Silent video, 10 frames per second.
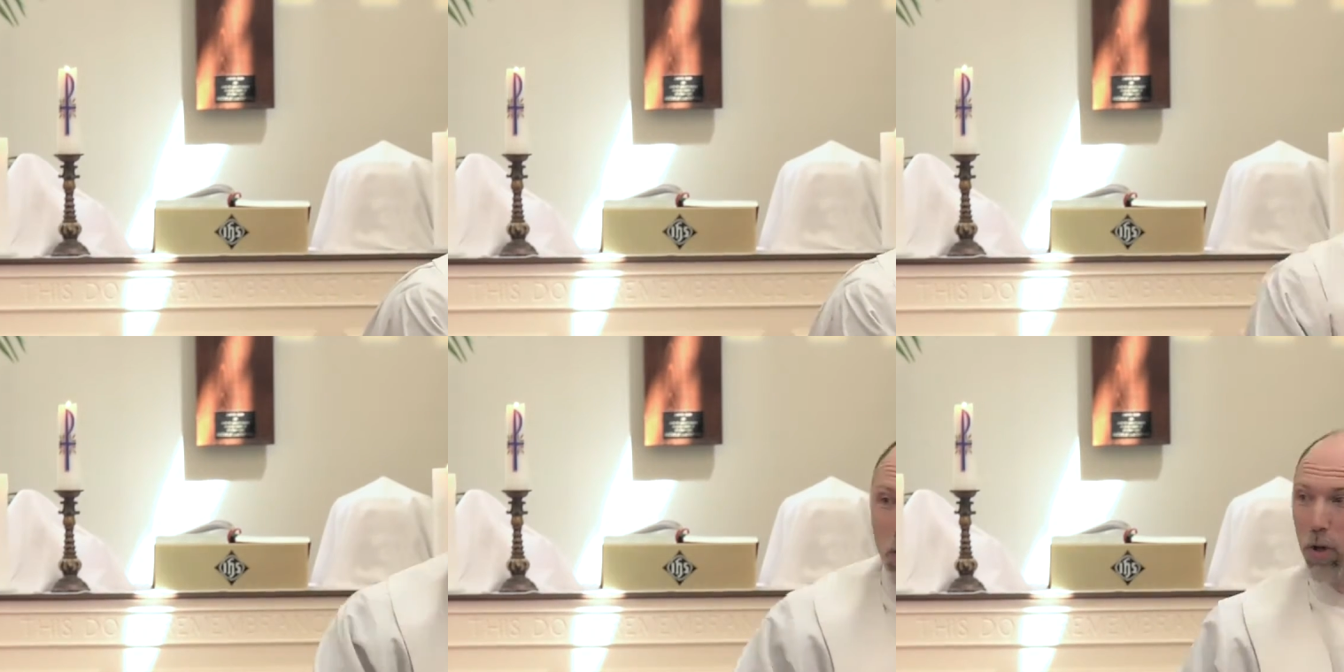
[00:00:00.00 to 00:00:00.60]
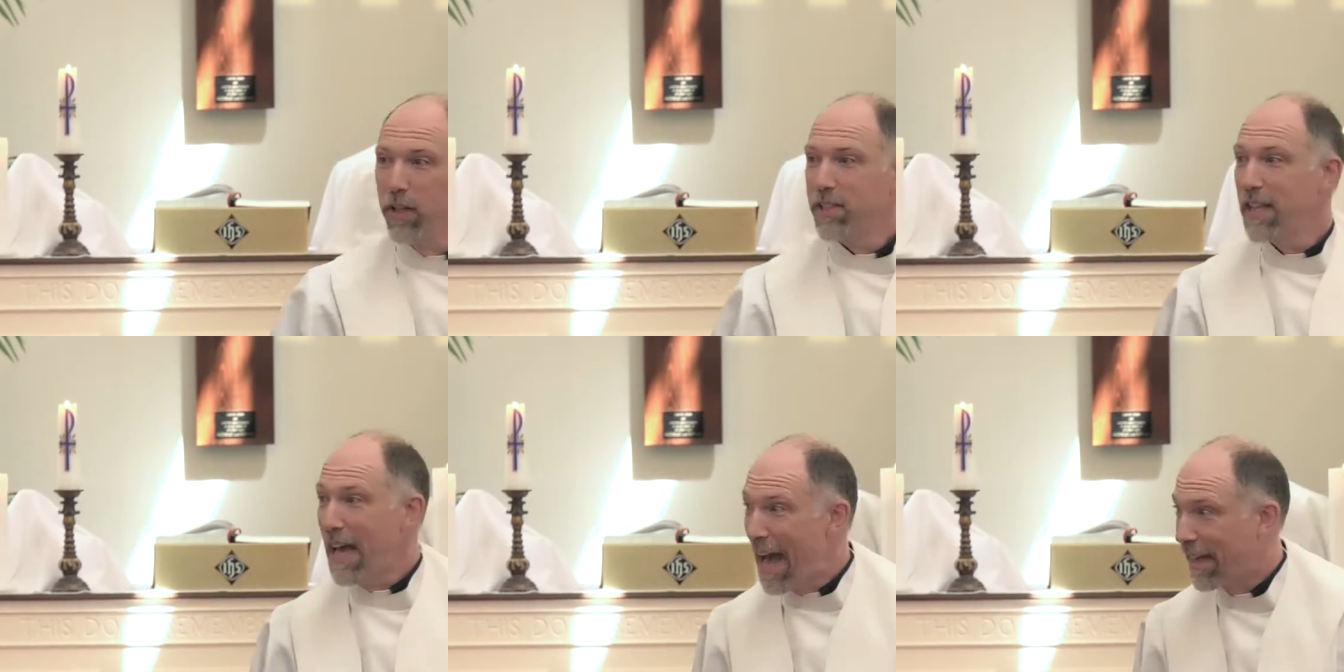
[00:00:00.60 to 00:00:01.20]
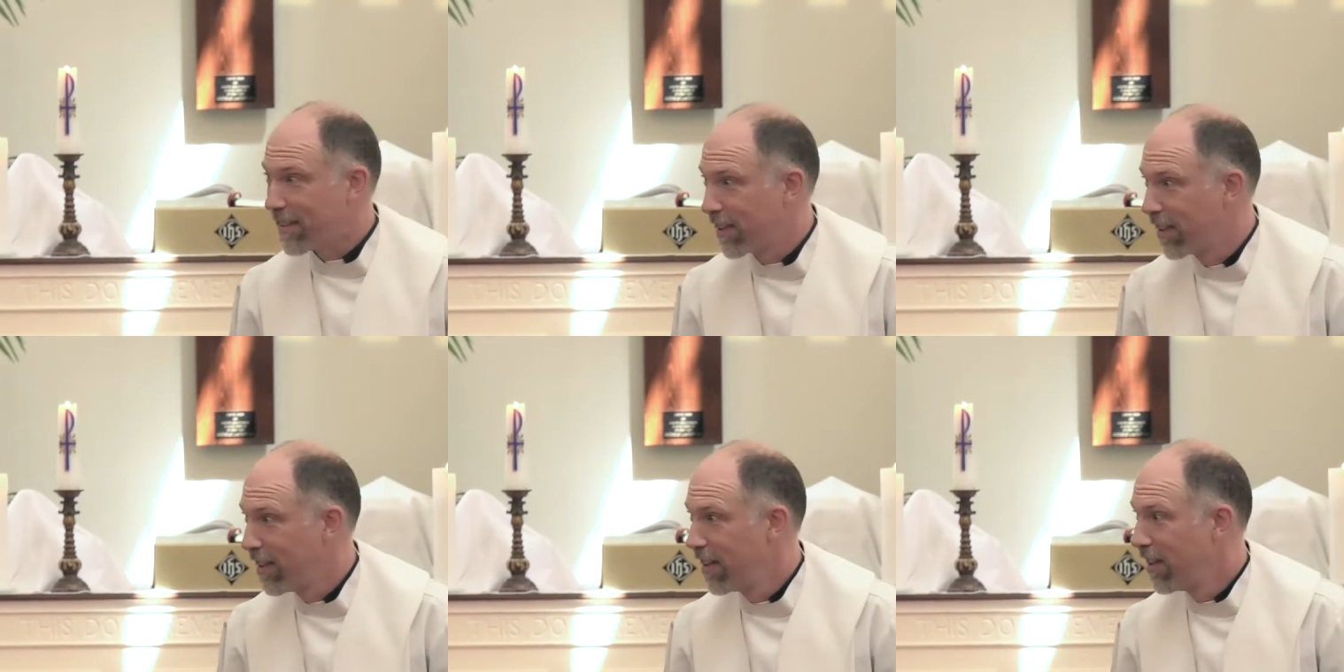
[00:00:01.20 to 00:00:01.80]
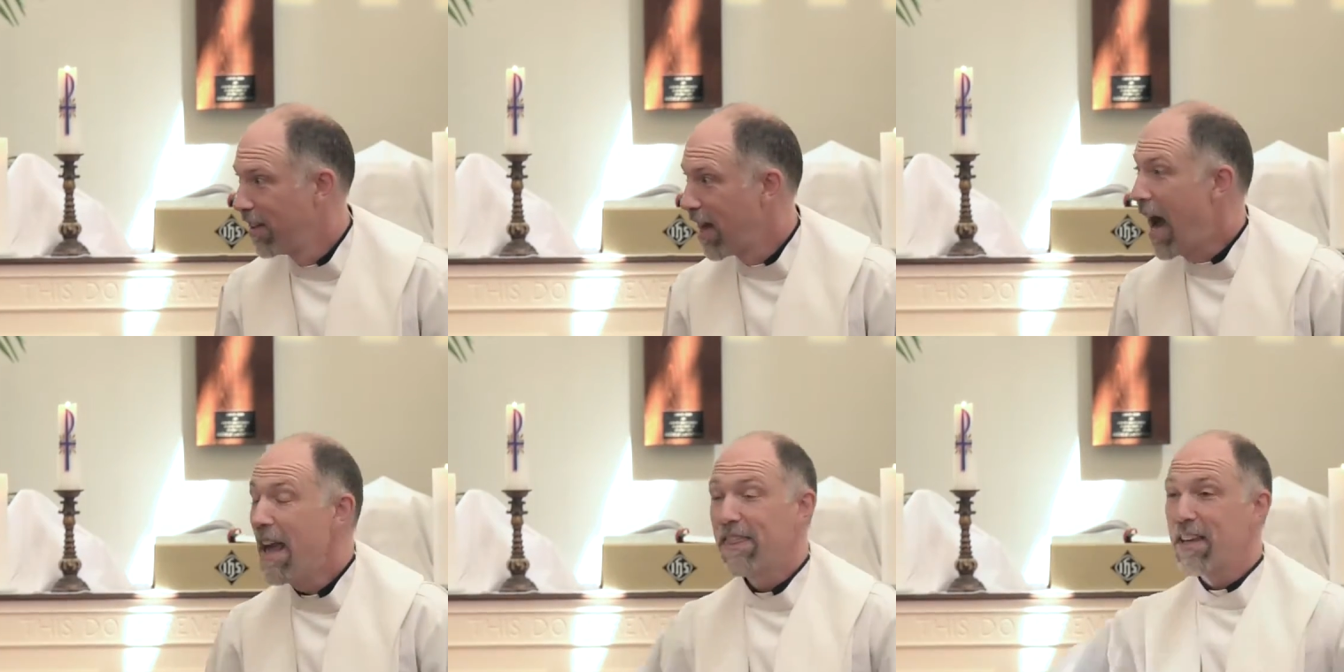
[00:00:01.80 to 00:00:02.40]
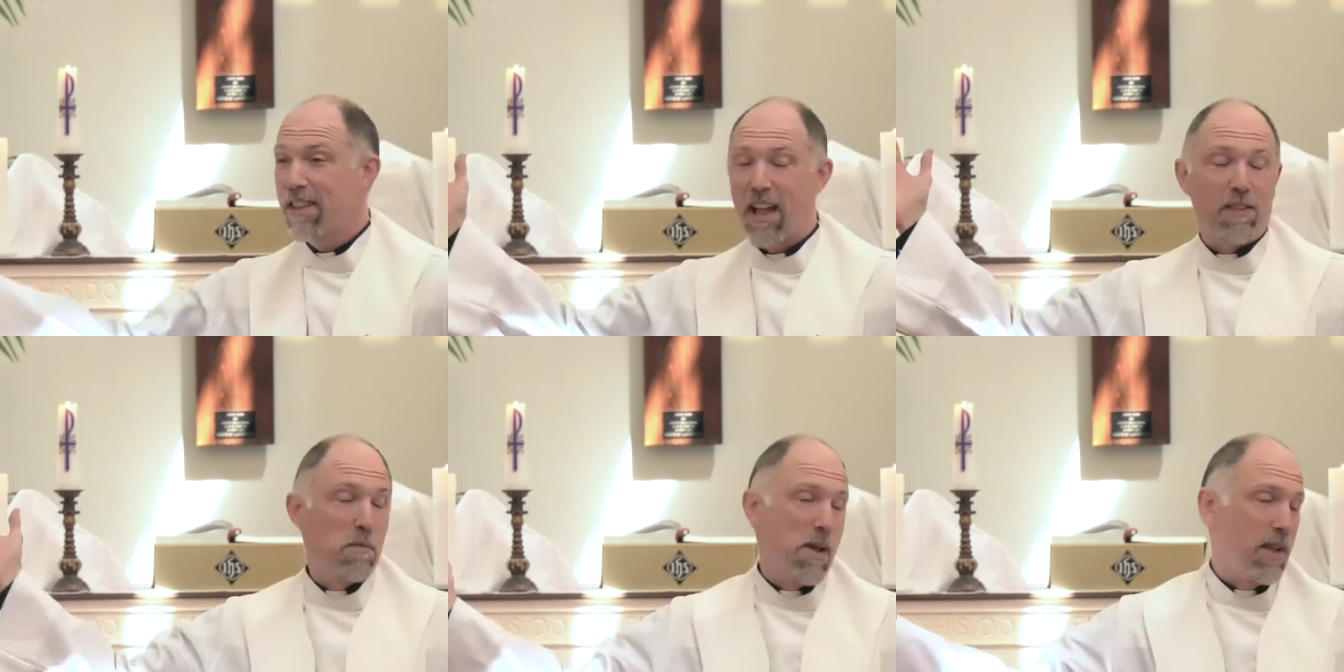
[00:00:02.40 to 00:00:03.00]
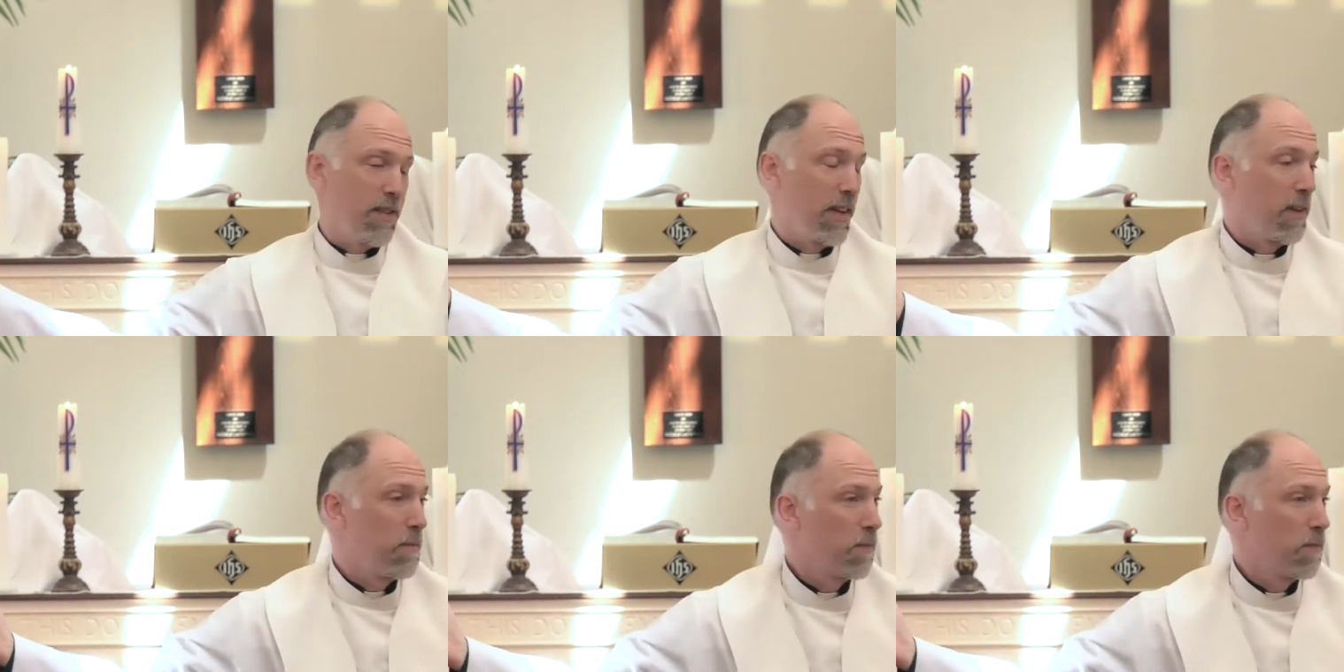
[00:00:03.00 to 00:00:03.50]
How cool is that? I think that's amazing.